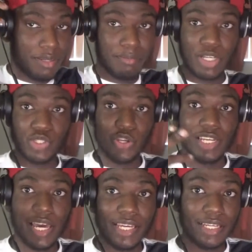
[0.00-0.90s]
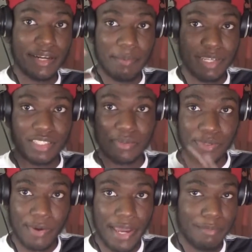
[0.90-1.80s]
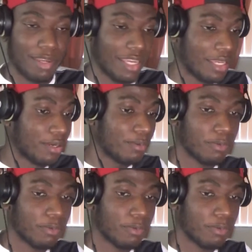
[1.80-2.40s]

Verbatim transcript: make sure you like comment and subscribe and